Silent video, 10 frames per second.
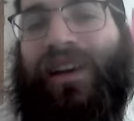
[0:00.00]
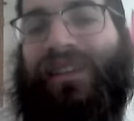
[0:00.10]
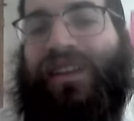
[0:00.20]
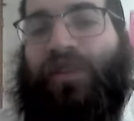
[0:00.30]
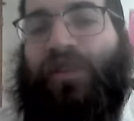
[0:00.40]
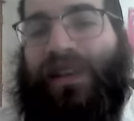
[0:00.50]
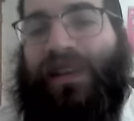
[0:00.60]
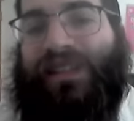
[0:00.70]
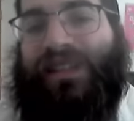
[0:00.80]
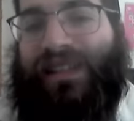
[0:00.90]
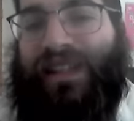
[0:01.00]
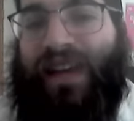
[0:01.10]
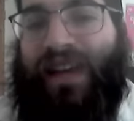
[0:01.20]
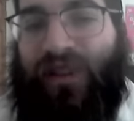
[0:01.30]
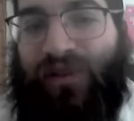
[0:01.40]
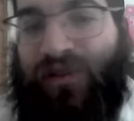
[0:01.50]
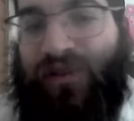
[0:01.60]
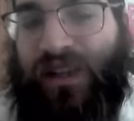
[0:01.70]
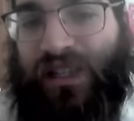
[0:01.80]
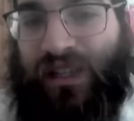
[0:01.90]
decrease his level of
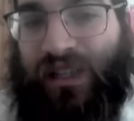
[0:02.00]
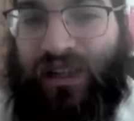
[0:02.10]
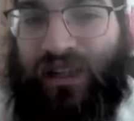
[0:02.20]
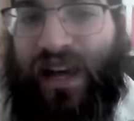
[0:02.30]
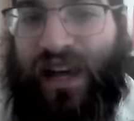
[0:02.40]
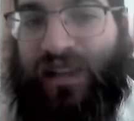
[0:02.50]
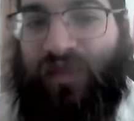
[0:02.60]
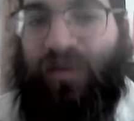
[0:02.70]
function as a